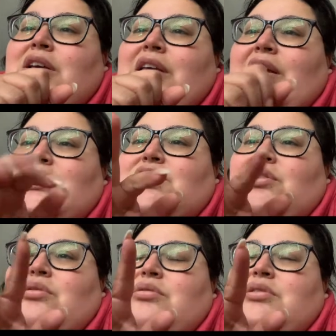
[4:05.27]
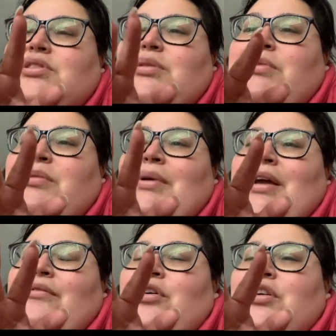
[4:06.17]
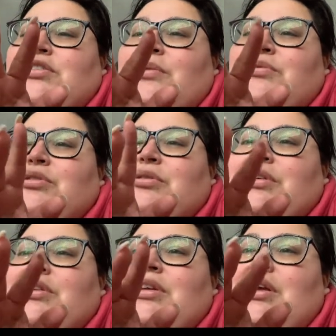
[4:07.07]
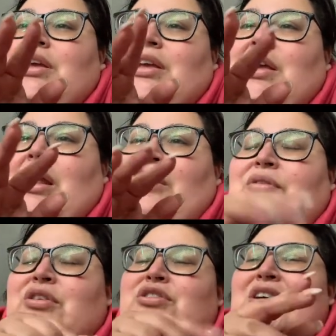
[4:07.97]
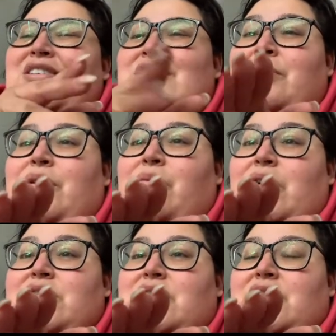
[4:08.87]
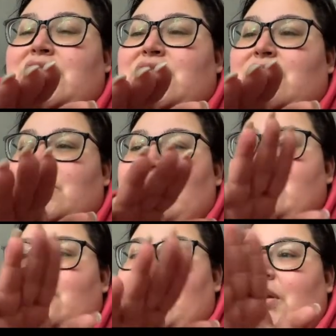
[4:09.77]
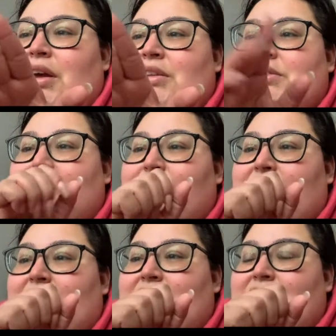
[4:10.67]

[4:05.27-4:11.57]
Yeah, so some of them I have a hard time doing, and I figured you guys didn't want to watch all of this the whole time, so I kind of skip ahead